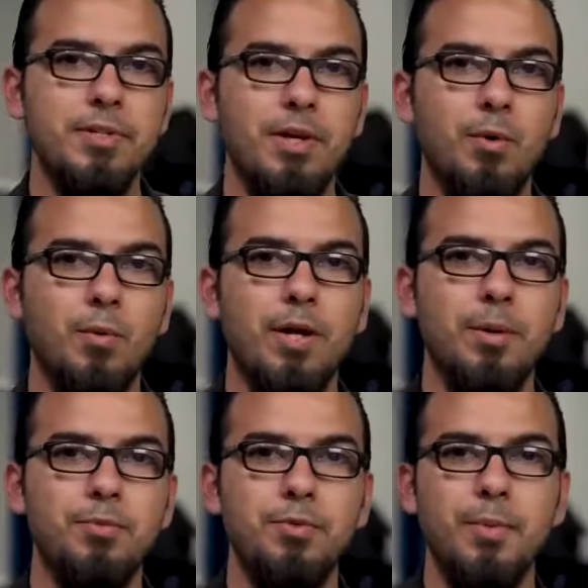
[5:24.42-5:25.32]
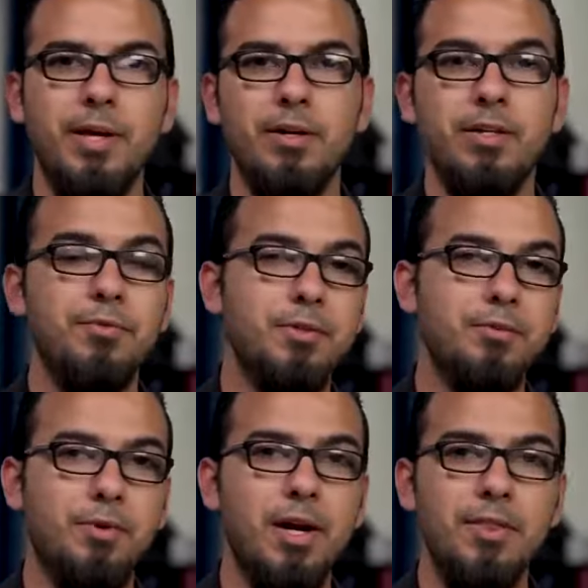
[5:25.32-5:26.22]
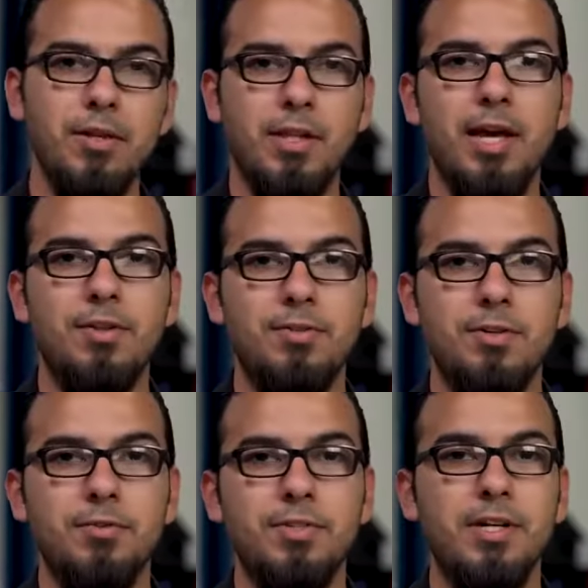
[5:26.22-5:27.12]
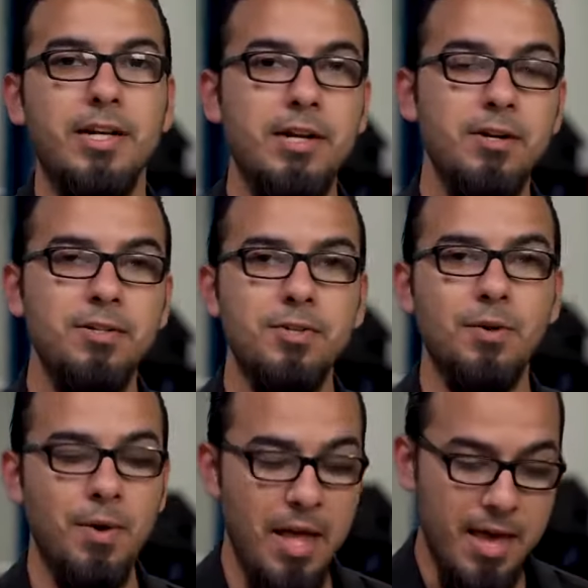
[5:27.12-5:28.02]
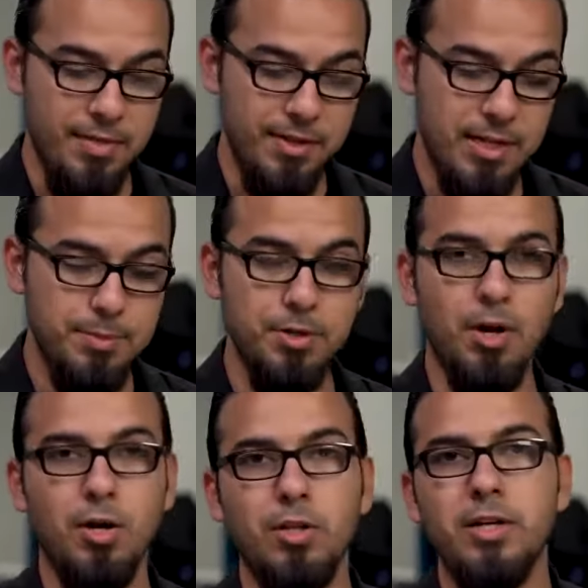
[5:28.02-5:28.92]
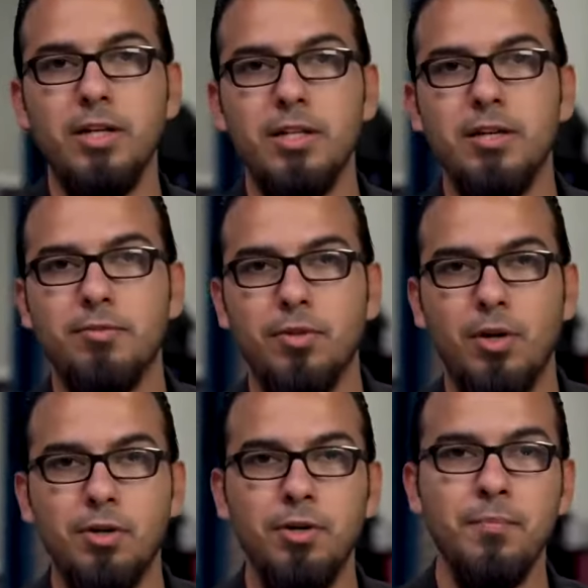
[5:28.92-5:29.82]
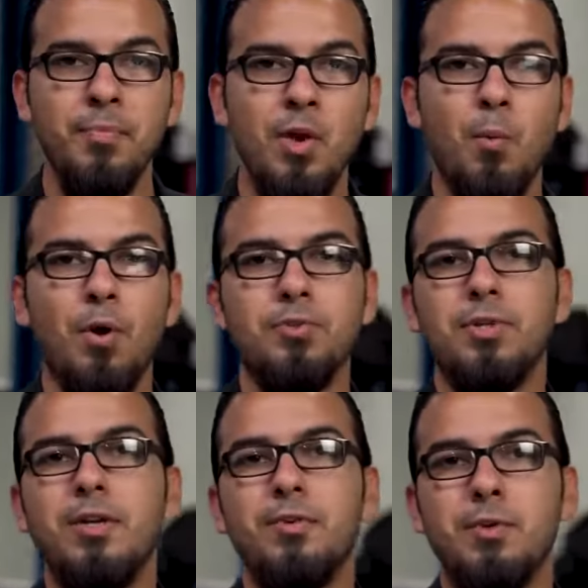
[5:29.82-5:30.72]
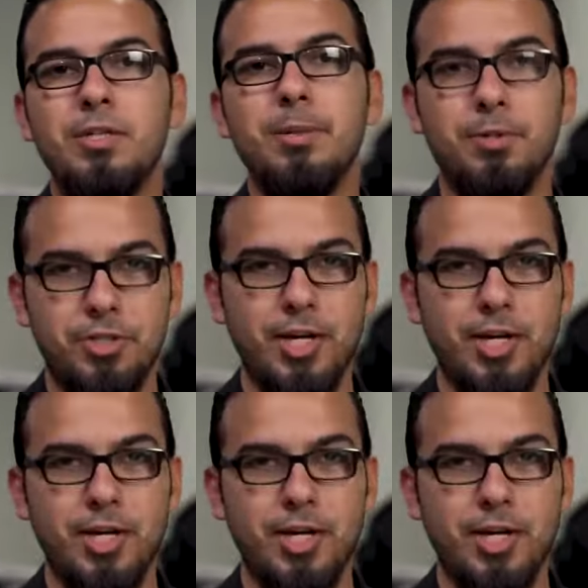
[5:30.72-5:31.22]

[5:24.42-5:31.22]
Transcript: in there will help to make it difficult for anything to land on the surface and adhere. So this keeps your car looking cleaner for longer while also giving you a deeper